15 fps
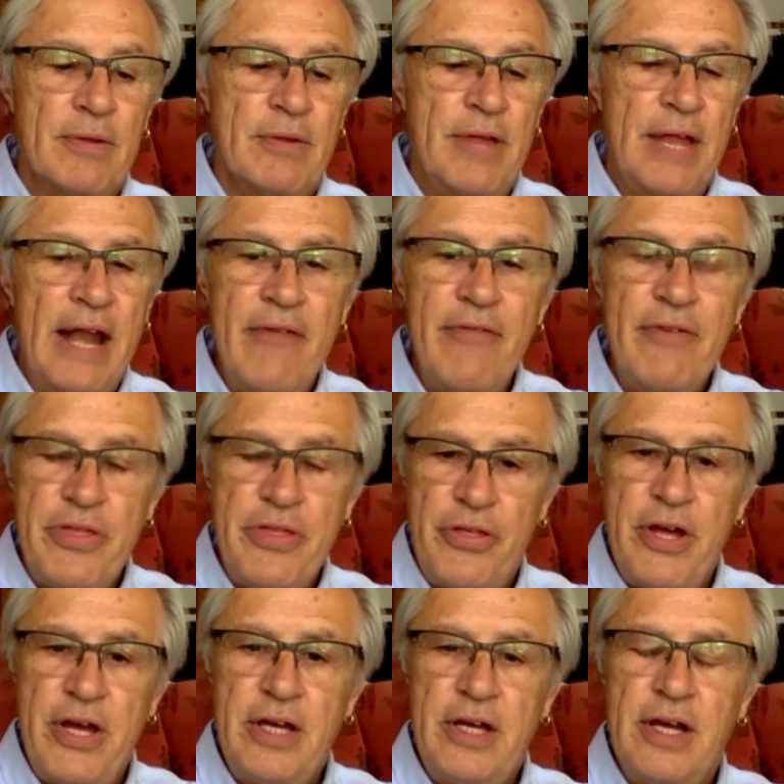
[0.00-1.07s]
that
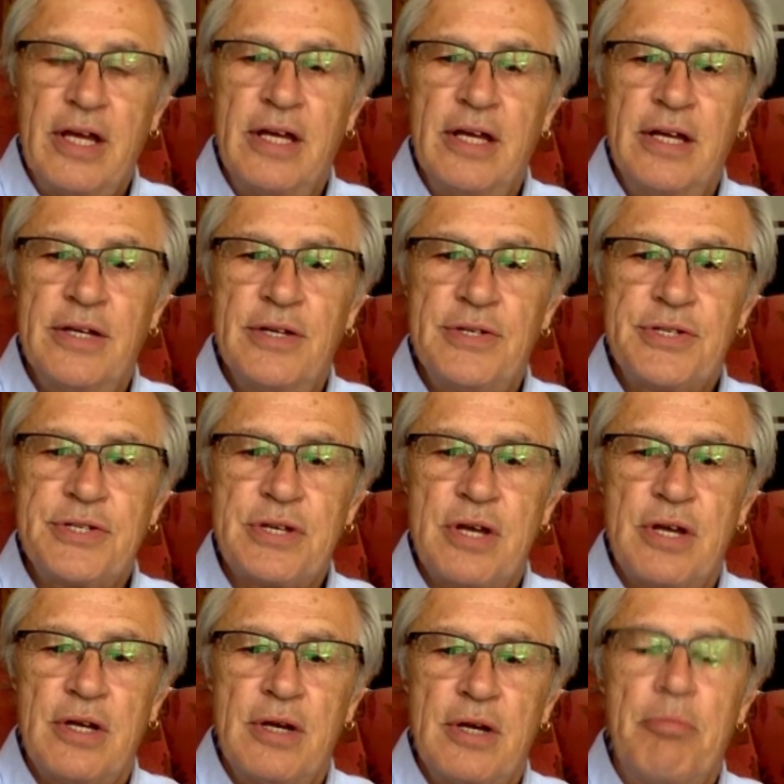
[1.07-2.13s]
everything is
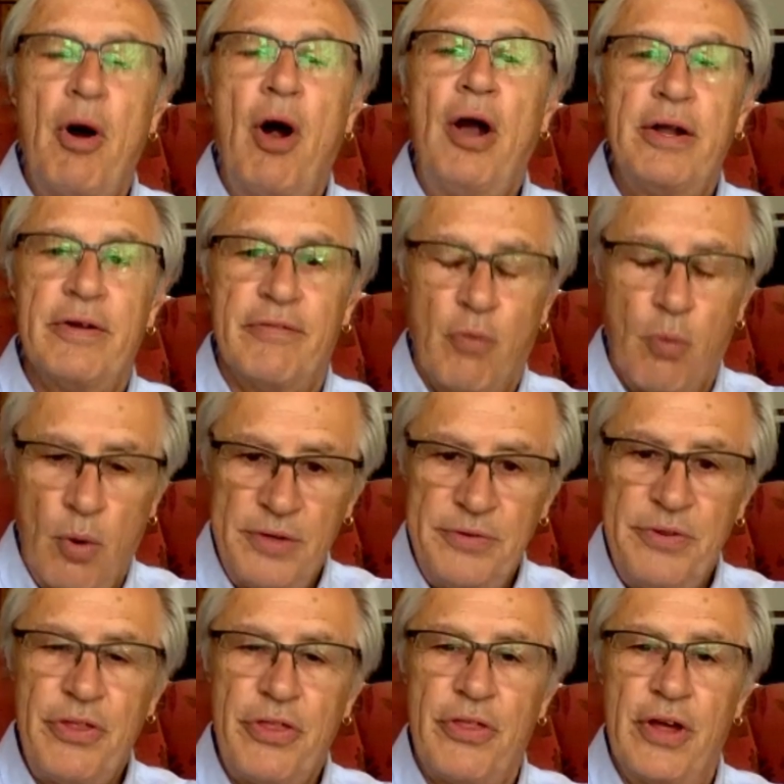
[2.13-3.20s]
part of
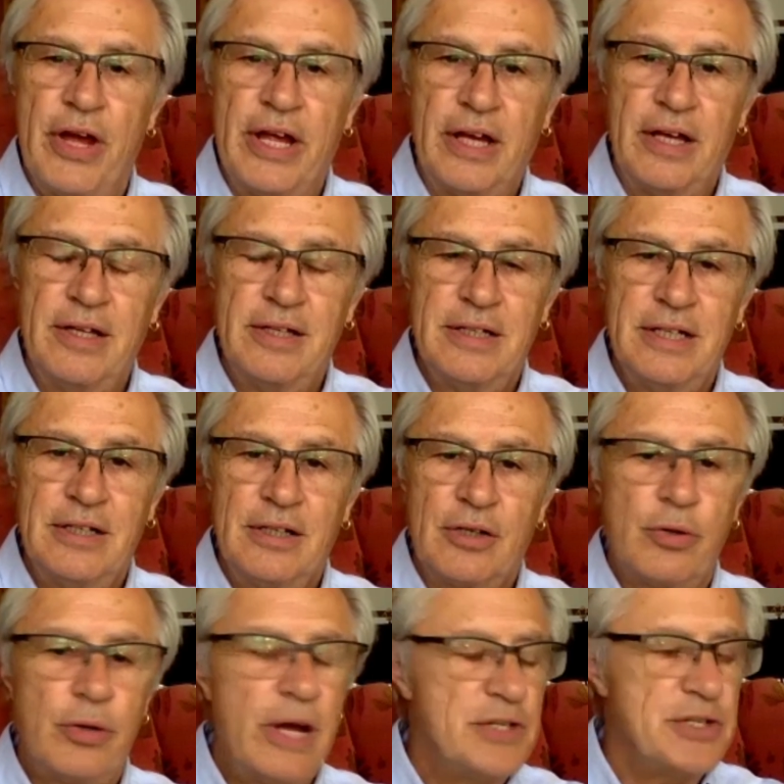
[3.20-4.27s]
one thing
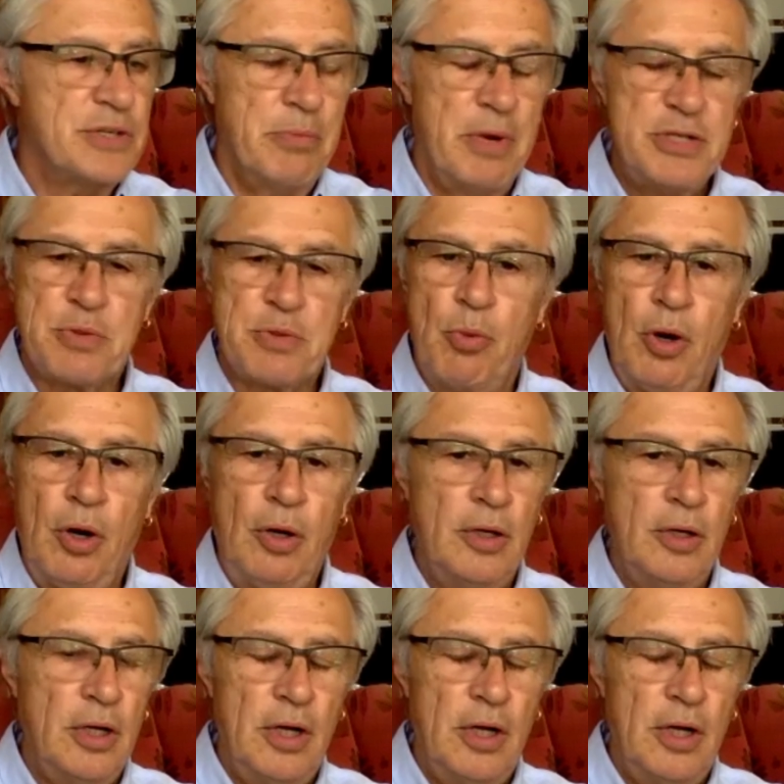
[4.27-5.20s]
creates a much more